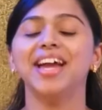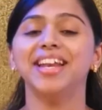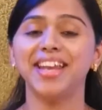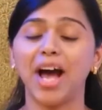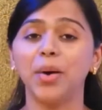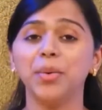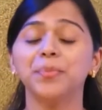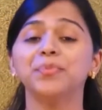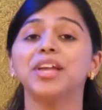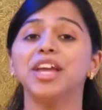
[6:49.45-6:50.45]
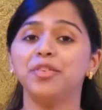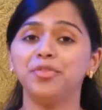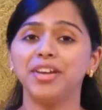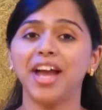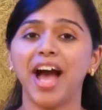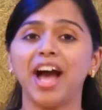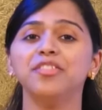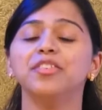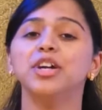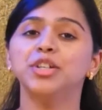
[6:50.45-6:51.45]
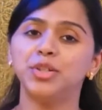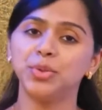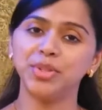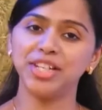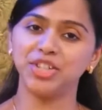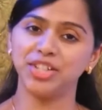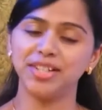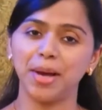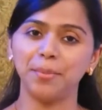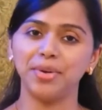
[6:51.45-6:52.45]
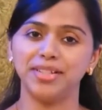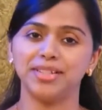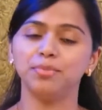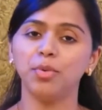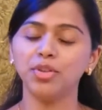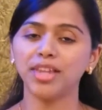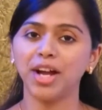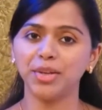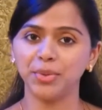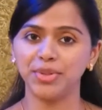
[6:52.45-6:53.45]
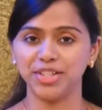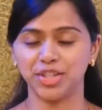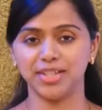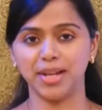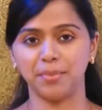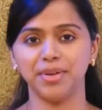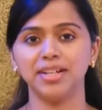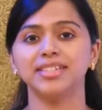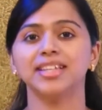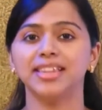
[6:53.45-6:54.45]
Now, if we have 2-digit numbers, both are 2-digit numbers,